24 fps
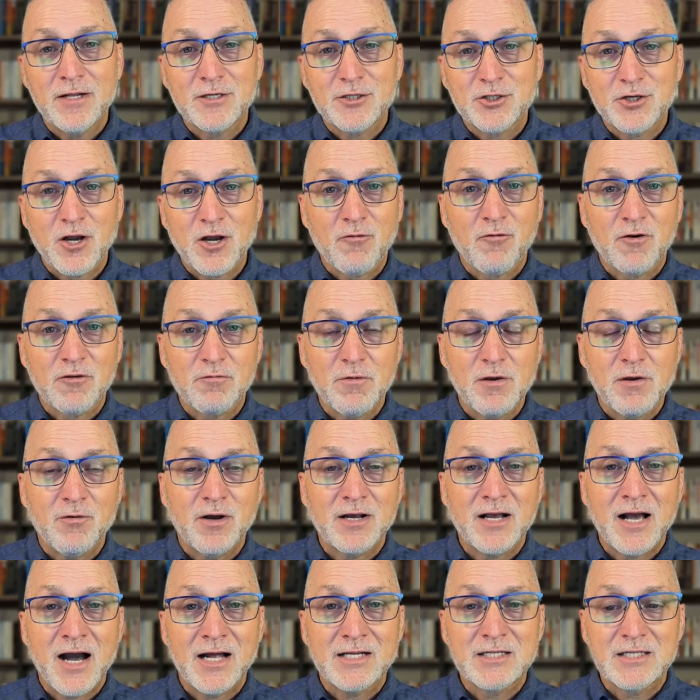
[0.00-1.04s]
Share with me what
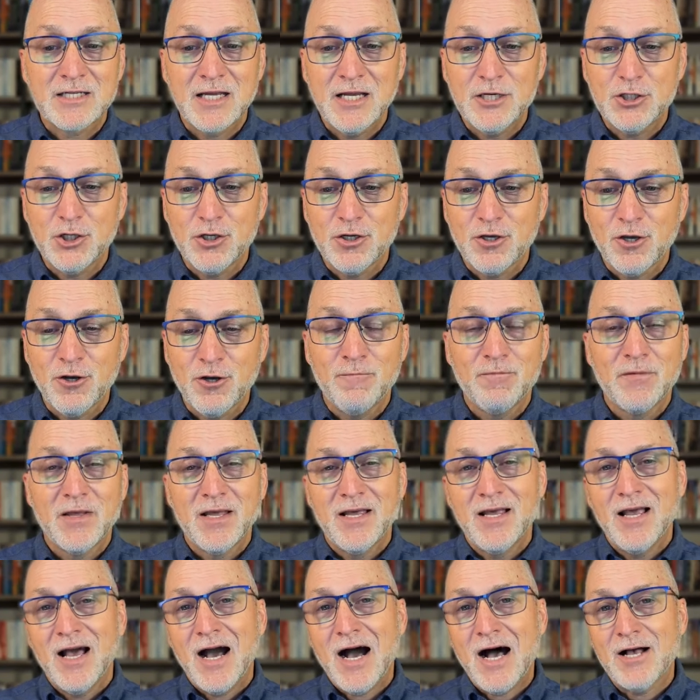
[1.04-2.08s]
God's teaching you.
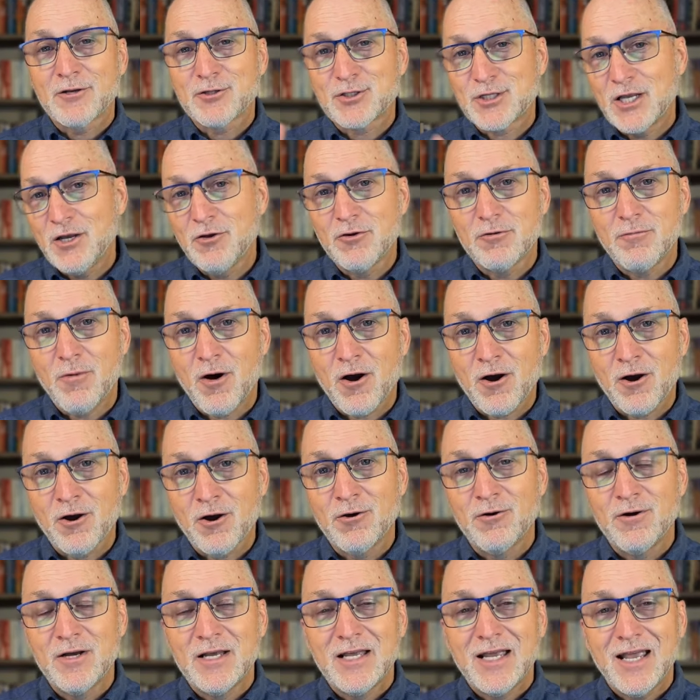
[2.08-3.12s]
I'll see you tomorrow
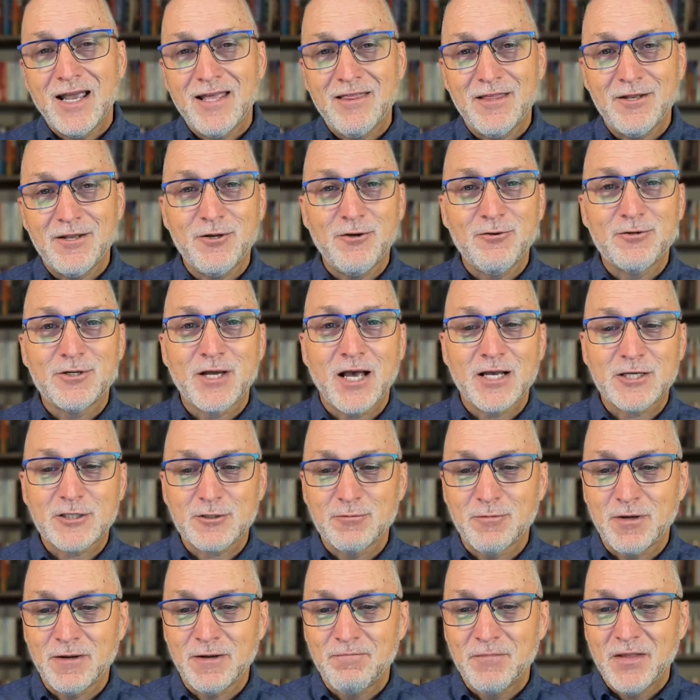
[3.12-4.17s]
in the New
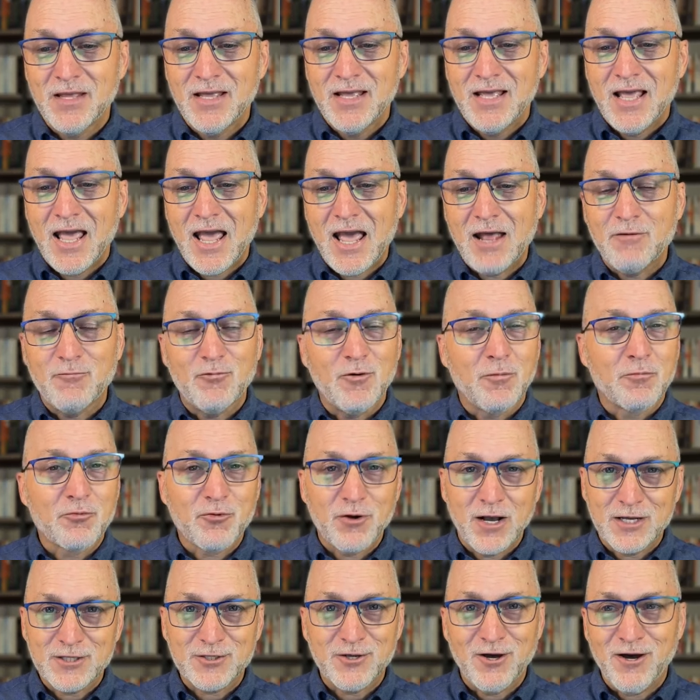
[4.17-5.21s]
Testament, and we'll
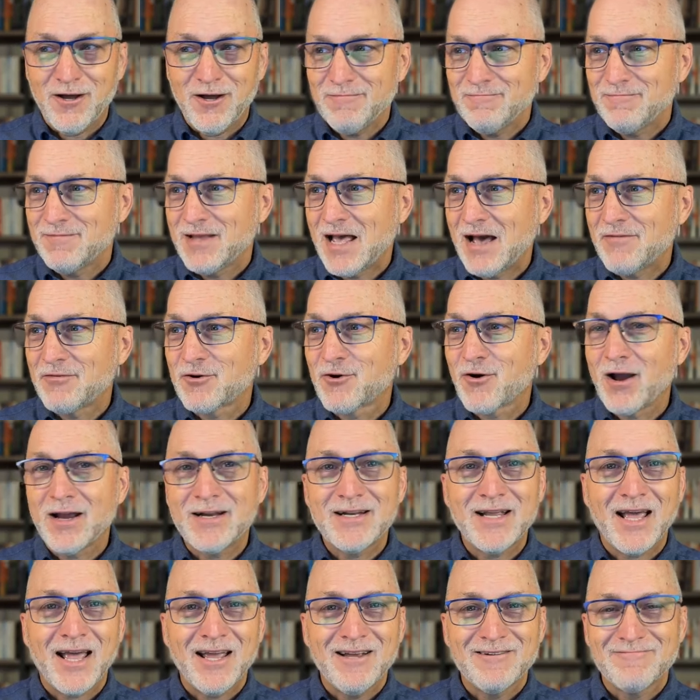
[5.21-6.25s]
press on. Have a great
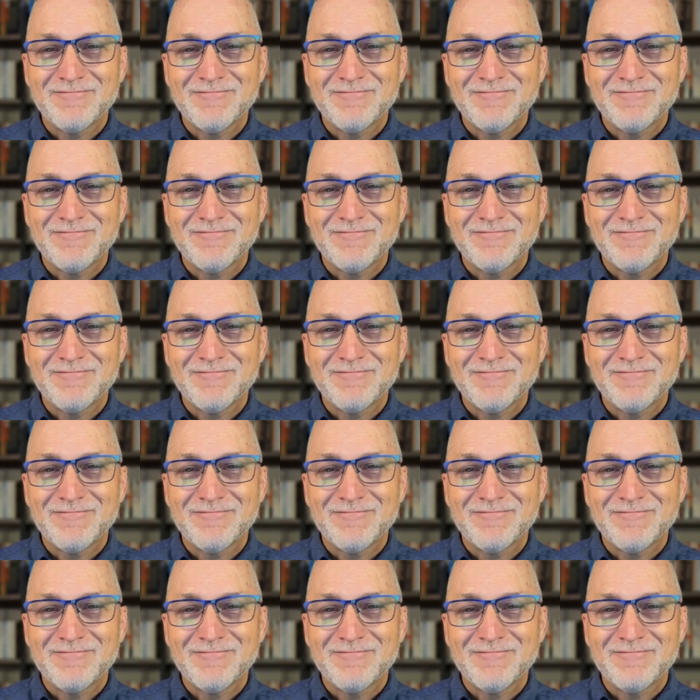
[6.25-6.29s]
day.